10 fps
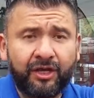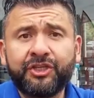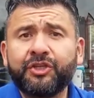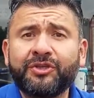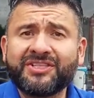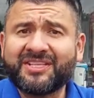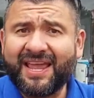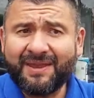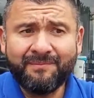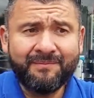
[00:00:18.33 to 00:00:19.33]
You do the
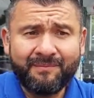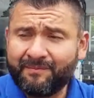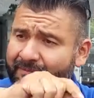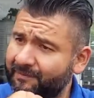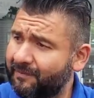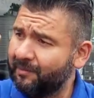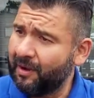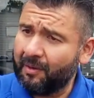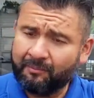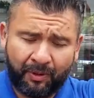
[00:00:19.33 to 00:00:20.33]
same
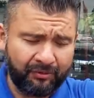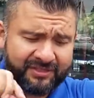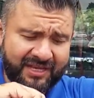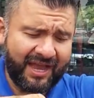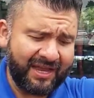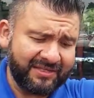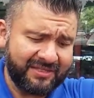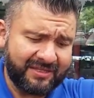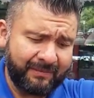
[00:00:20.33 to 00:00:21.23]
on both sides.